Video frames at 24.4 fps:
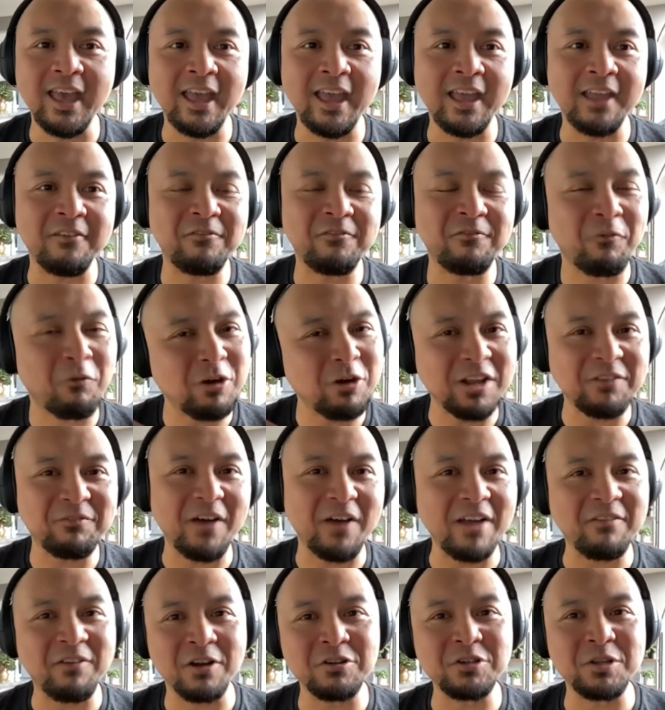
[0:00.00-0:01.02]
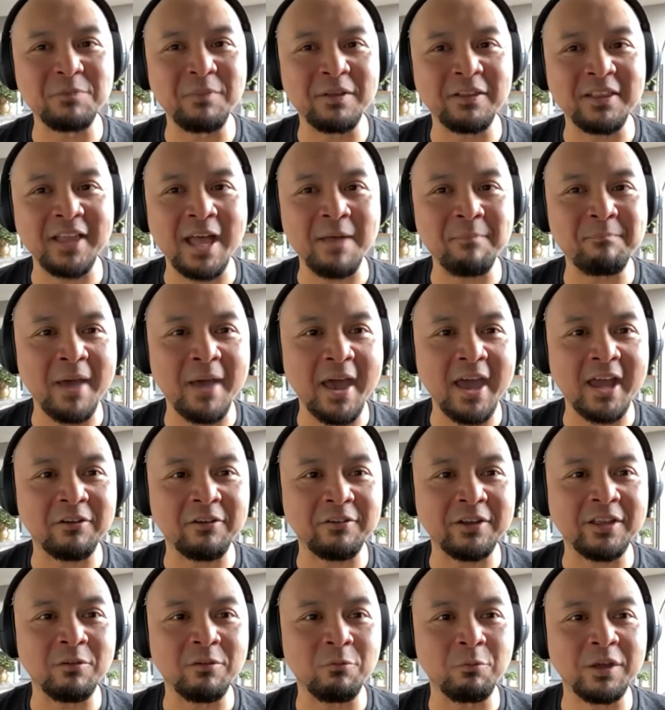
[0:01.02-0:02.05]
a 4,500 milliamp
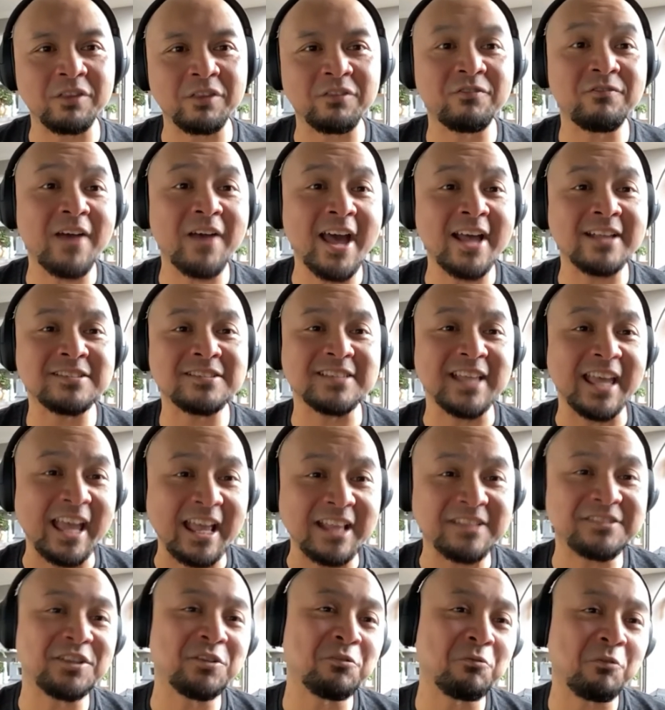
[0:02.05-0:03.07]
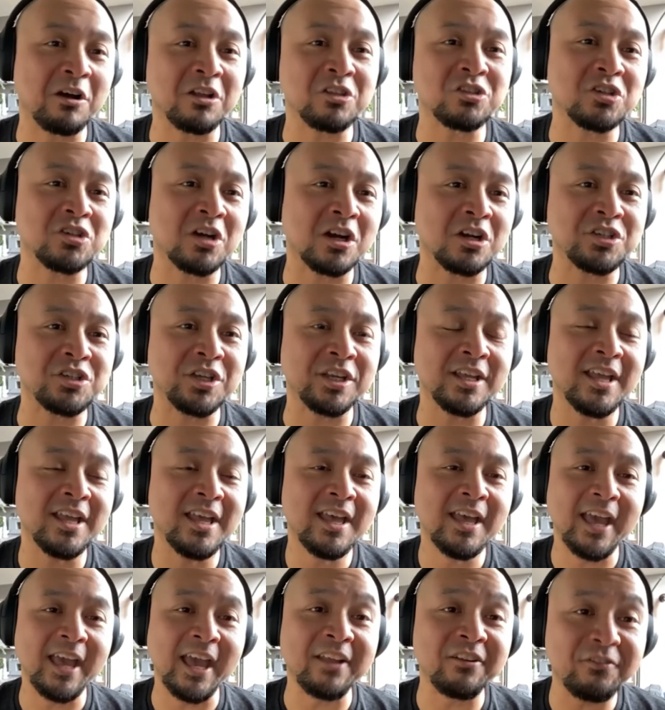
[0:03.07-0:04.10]
battery with fast 18 watt charging
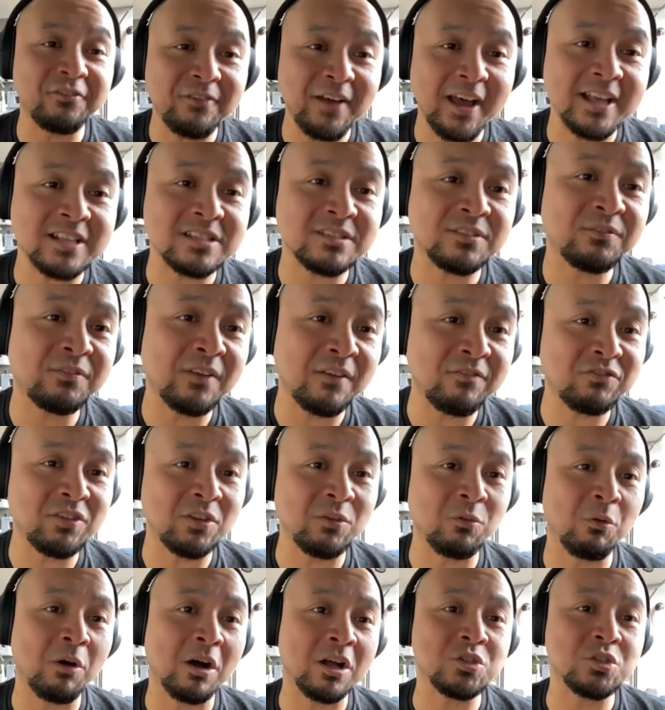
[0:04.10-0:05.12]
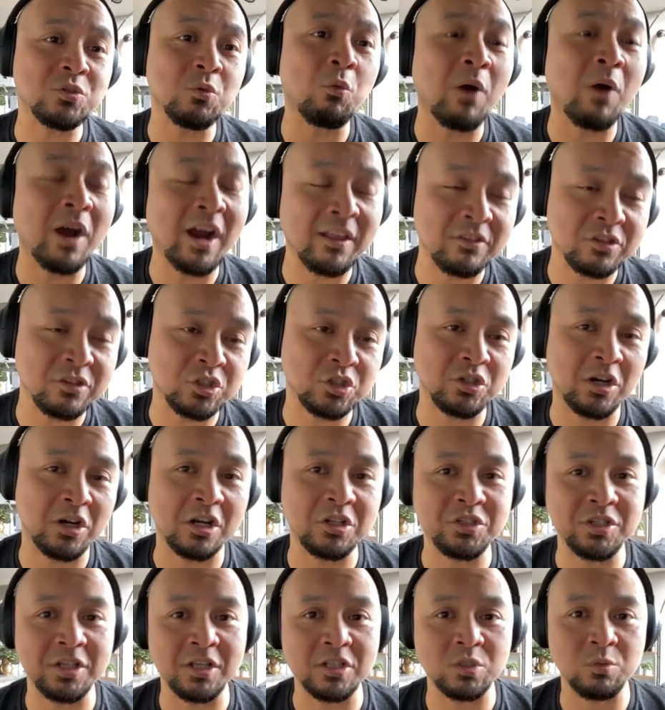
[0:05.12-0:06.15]
and fast 15 watt wireless
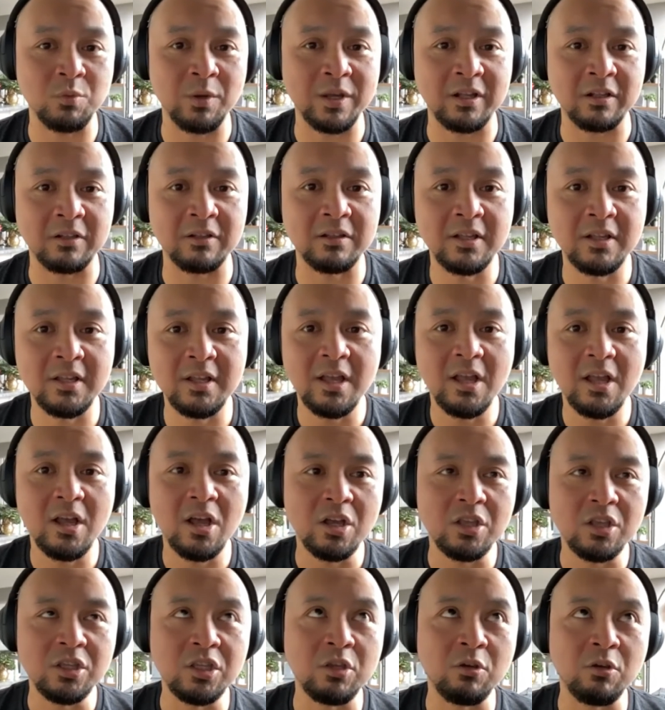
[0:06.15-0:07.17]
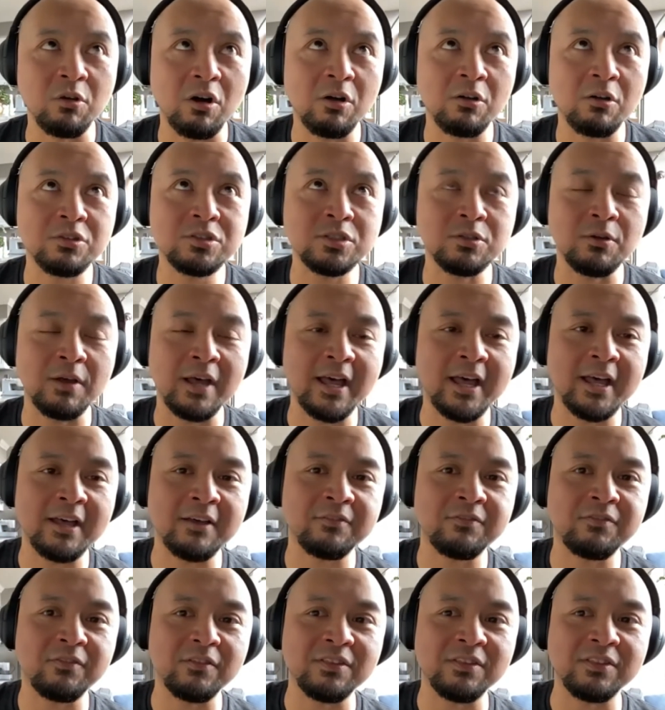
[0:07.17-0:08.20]
charging as well. You also
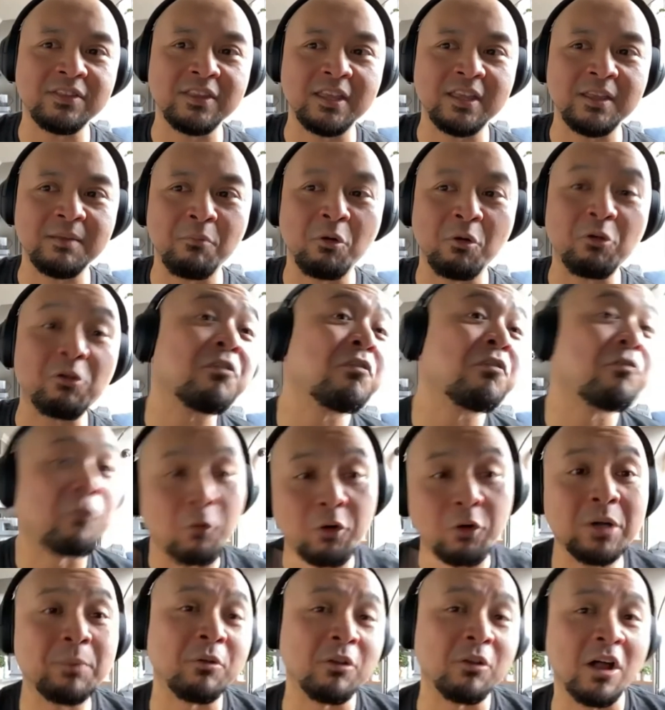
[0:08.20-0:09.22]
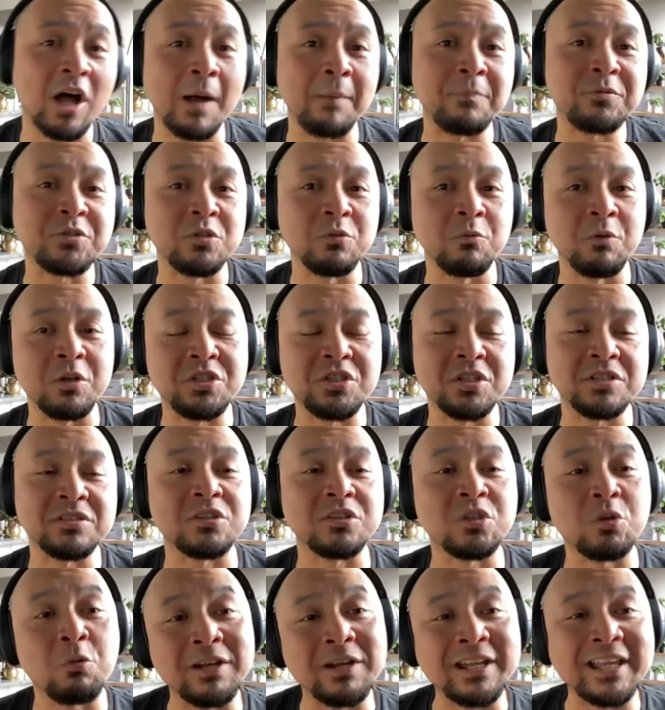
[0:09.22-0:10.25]
have the more affordable option, which is a
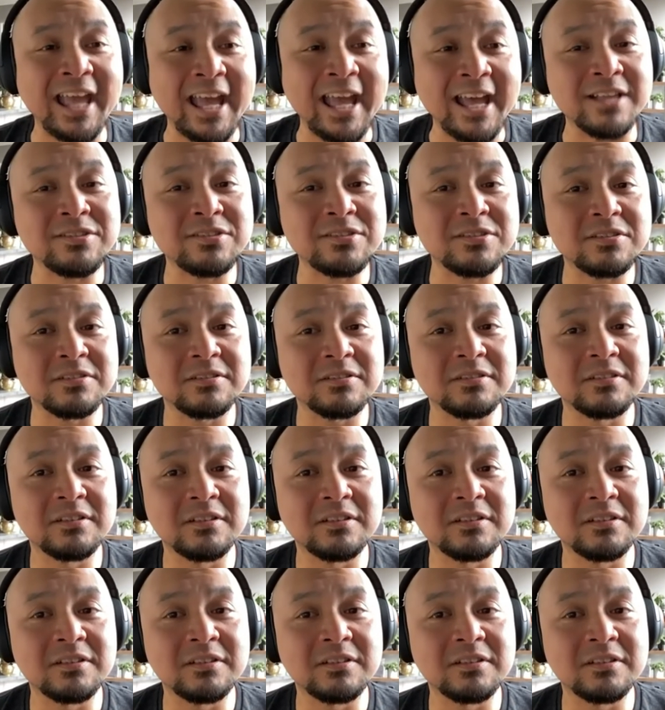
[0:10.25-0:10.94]
20S